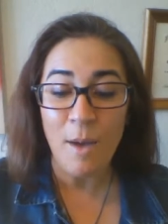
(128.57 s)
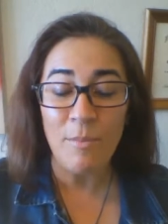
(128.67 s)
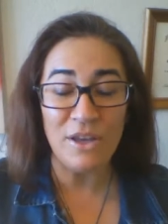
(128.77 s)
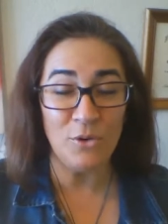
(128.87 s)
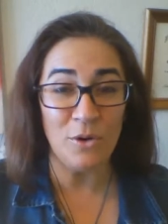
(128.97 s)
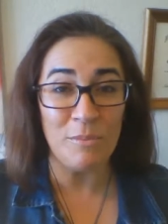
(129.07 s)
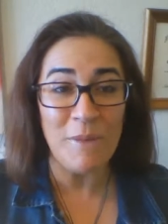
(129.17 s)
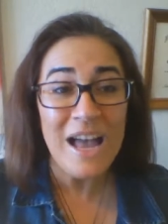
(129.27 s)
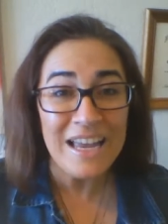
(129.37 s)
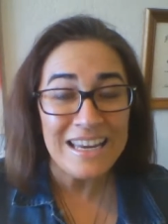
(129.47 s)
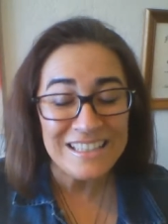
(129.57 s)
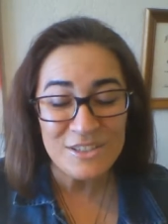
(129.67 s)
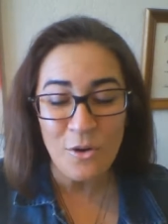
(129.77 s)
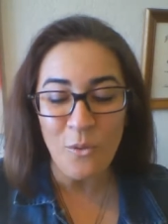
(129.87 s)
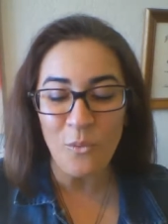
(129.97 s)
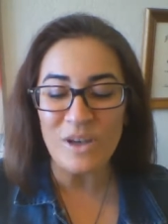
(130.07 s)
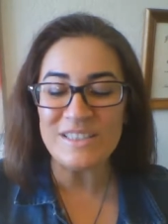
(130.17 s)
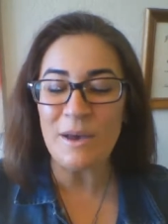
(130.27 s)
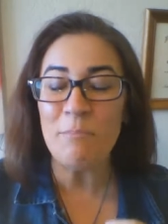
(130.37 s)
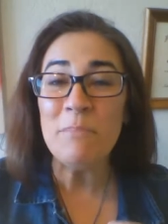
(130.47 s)
but your mind was
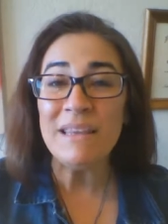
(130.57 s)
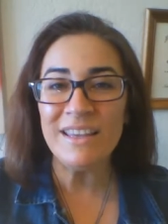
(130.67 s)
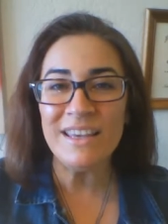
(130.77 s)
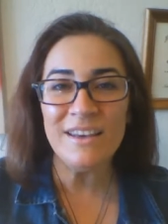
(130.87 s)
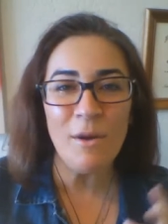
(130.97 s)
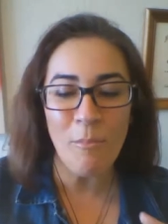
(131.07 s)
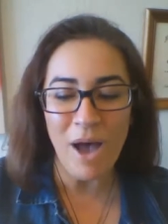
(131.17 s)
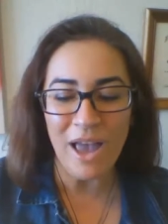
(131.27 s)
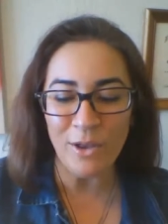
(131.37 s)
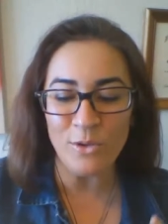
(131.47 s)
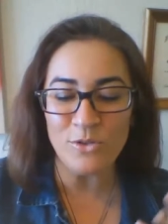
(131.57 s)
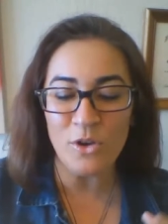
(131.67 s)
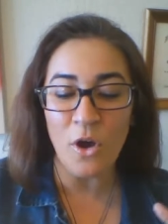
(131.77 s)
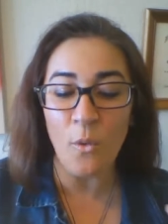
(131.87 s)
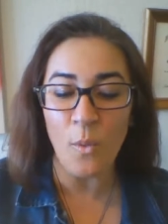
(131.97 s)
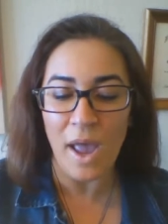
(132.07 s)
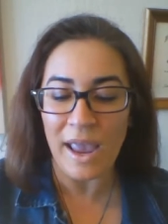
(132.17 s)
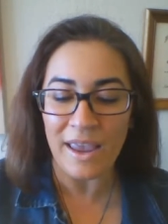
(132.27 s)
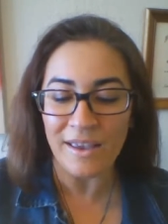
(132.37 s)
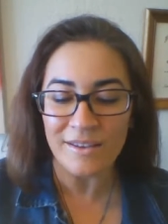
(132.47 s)
a million miles
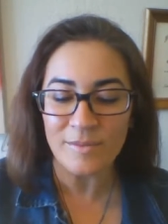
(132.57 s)
away.